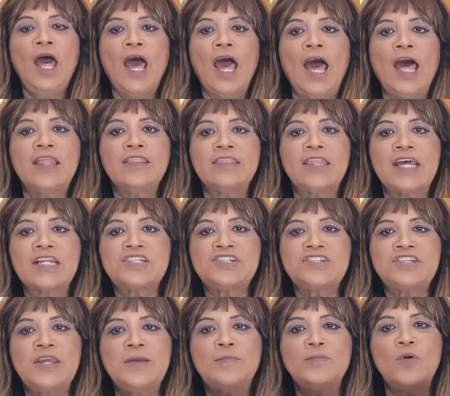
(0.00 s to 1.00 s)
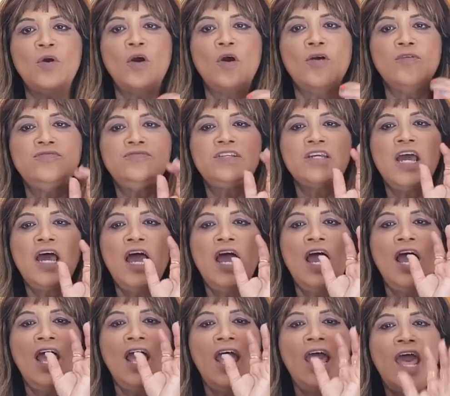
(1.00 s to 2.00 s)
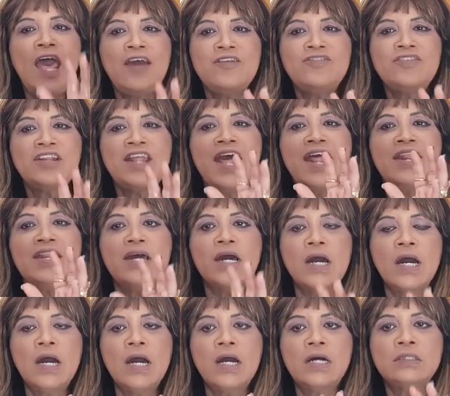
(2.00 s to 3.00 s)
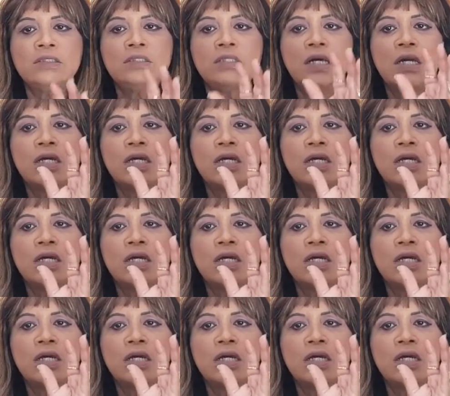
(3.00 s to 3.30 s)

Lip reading: and that she moved heaven and earth